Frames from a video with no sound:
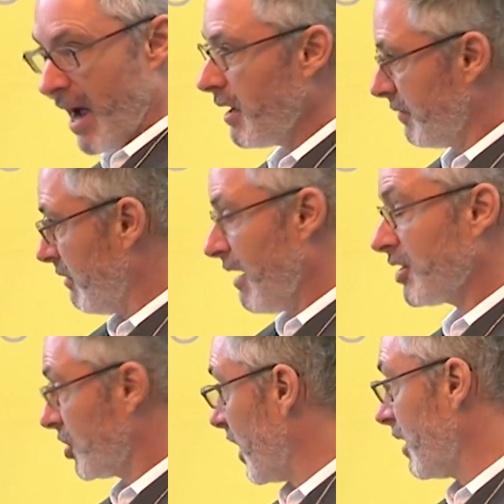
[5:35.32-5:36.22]

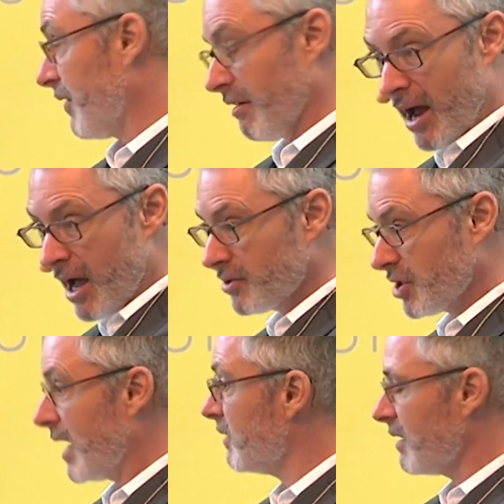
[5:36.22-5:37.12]
are
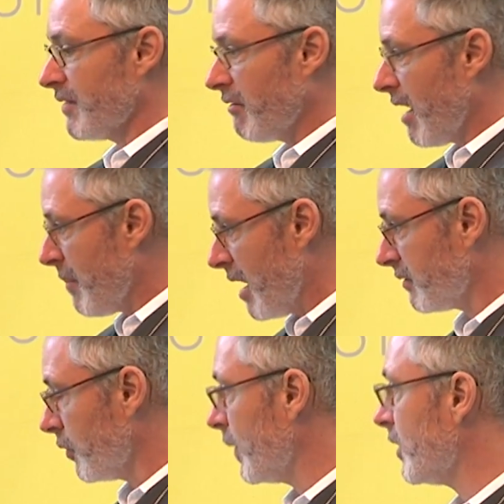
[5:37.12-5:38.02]
chains and there are bars
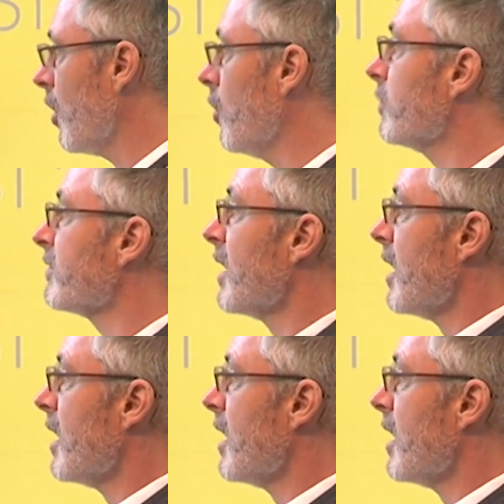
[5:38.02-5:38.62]
on the windows.